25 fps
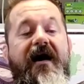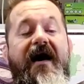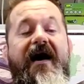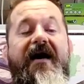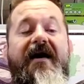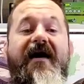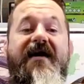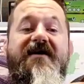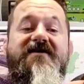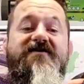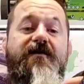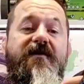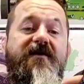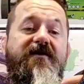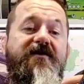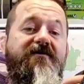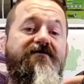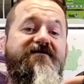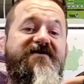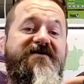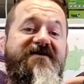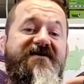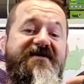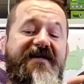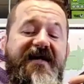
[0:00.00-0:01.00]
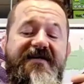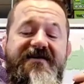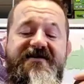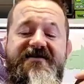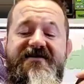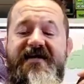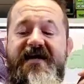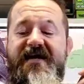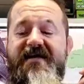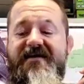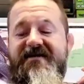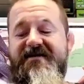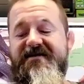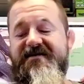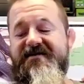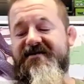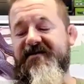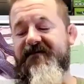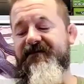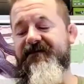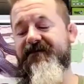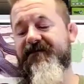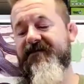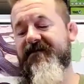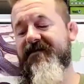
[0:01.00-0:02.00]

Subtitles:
Hi guys, welcome to Snakes and Adders.